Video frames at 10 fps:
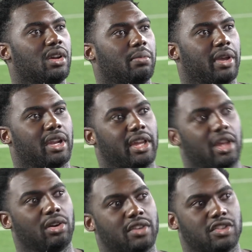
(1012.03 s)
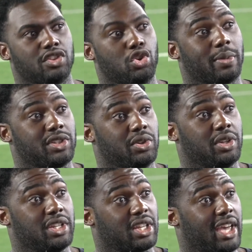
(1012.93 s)
but NIL gives us a new
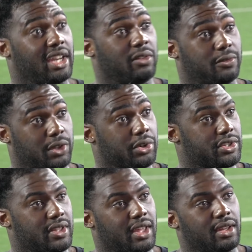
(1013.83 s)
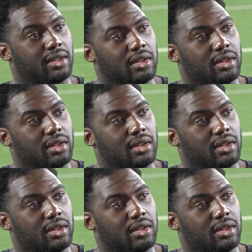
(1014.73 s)
opportunity to kind of flourish in that.